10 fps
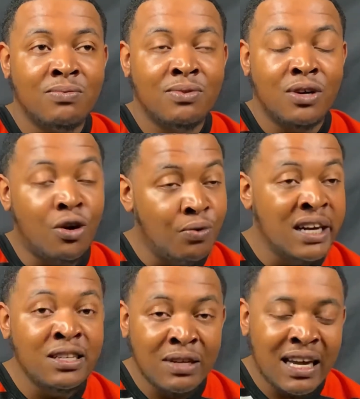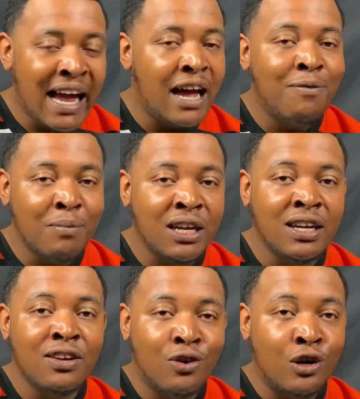Always have money
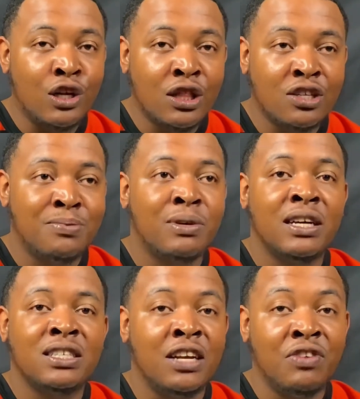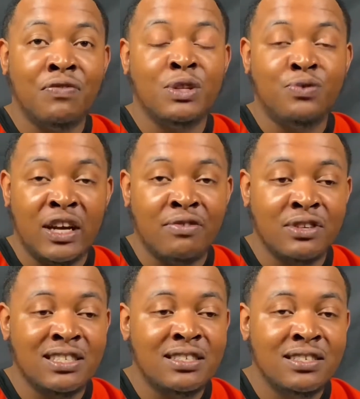on the spreads. Even if it's
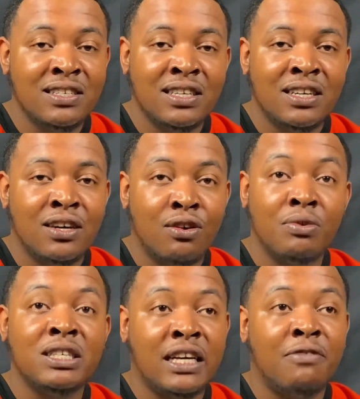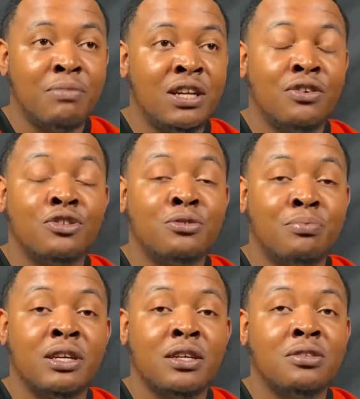favorites, always have money on the
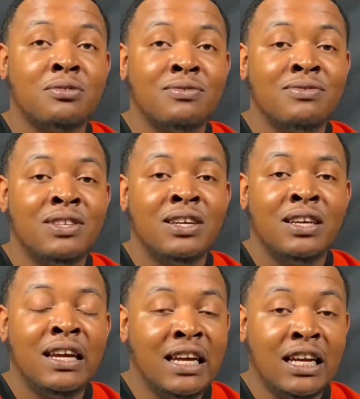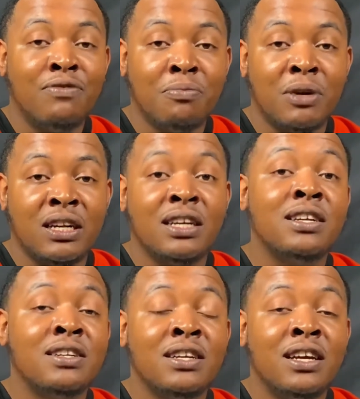spreads. Even money,
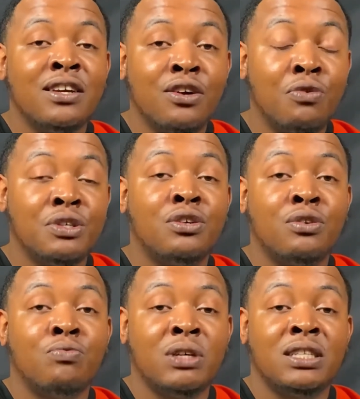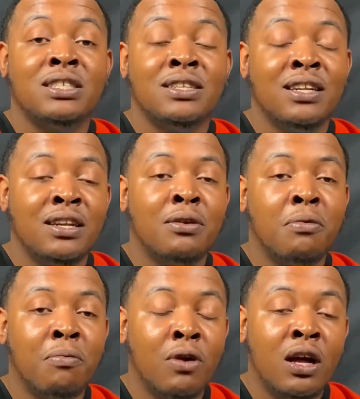you're always gonna win.
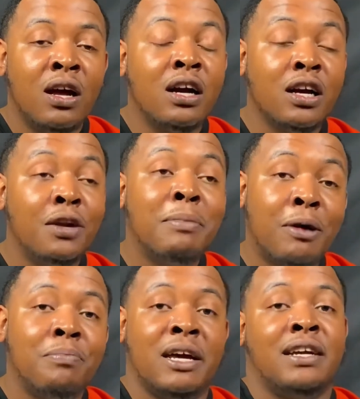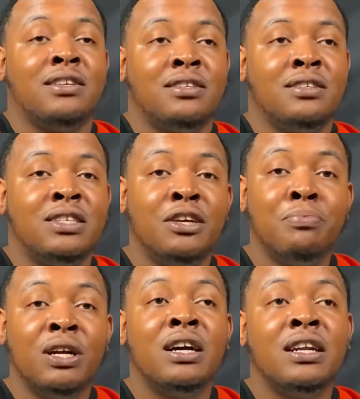A good amount back. Say you put
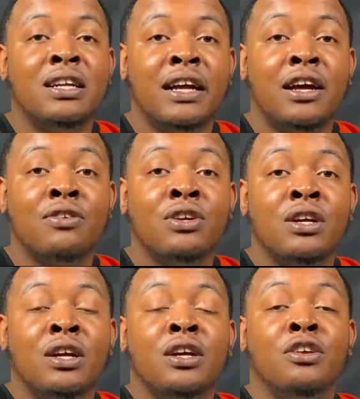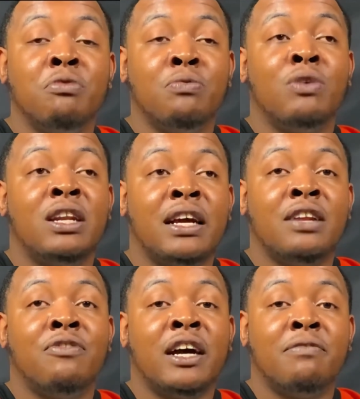100 down, you win
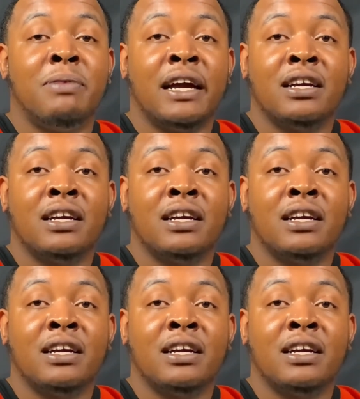195 back.